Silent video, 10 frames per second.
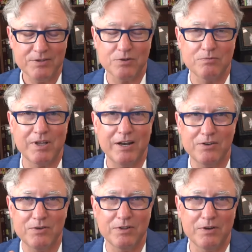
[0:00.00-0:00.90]
So kind of
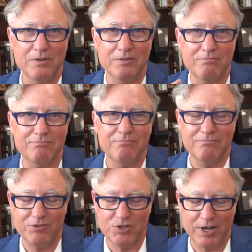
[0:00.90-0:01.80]
do a little
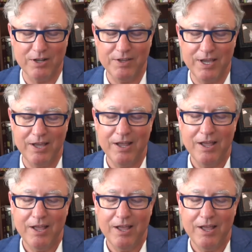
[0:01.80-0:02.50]
check on that.